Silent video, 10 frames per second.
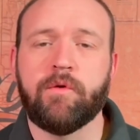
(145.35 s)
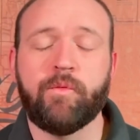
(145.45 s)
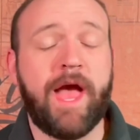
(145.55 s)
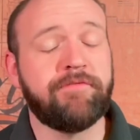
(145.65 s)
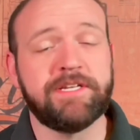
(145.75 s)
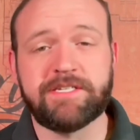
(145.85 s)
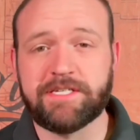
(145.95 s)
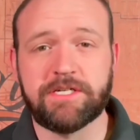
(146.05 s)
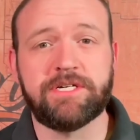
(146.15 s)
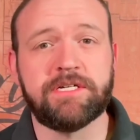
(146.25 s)
We have
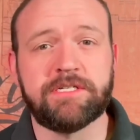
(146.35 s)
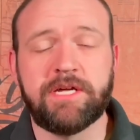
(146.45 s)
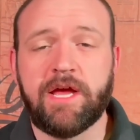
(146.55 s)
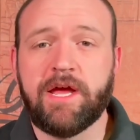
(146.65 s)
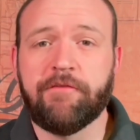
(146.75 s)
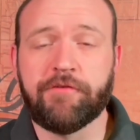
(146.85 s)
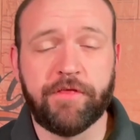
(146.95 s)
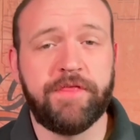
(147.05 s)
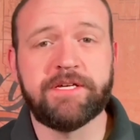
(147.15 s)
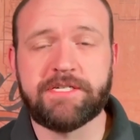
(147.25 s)
decisions for
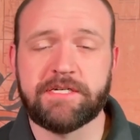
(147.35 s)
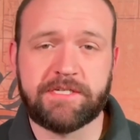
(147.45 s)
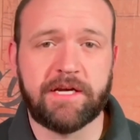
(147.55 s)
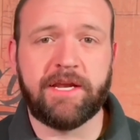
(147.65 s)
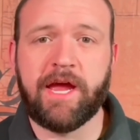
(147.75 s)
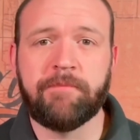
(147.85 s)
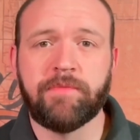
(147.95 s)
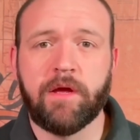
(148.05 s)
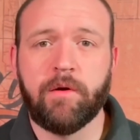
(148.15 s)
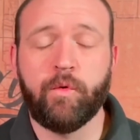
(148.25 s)
this Sunday.
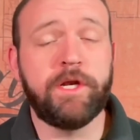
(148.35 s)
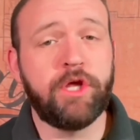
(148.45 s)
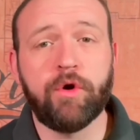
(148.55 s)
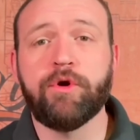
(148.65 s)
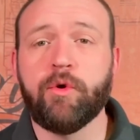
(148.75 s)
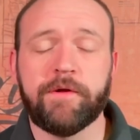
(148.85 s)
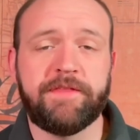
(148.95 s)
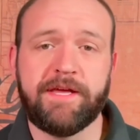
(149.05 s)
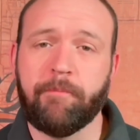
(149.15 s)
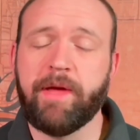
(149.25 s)
We don't know what
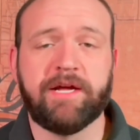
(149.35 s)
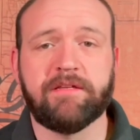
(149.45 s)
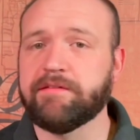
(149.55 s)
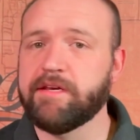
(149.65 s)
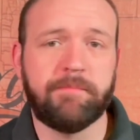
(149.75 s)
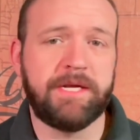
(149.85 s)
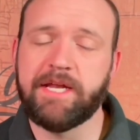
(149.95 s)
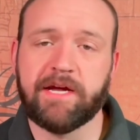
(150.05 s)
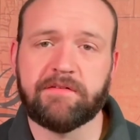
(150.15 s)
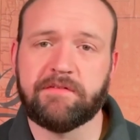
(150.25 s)
the impact is going to be
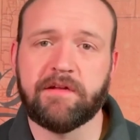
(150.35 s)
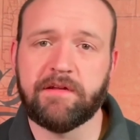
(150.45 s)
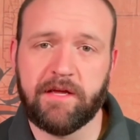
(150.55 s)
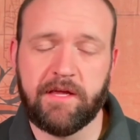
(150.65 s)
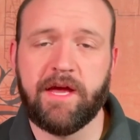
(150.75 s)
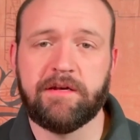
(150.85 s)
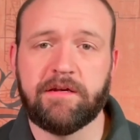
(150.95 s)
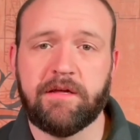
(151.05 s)
next Sunday yet.